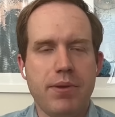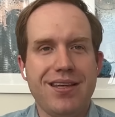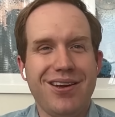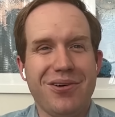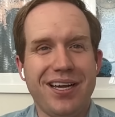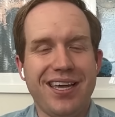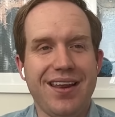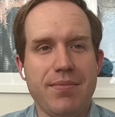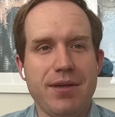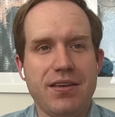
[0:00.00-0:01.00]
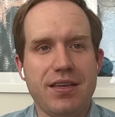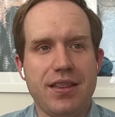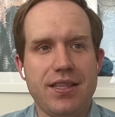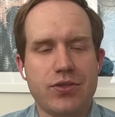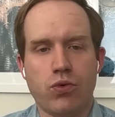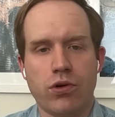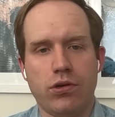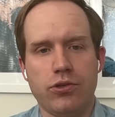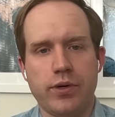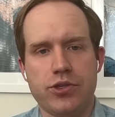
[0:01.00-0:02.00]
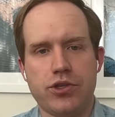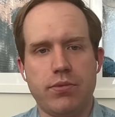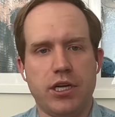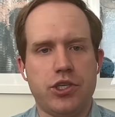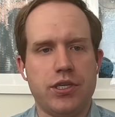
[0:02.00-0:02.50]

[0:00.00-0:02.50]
But, again, in this world where so much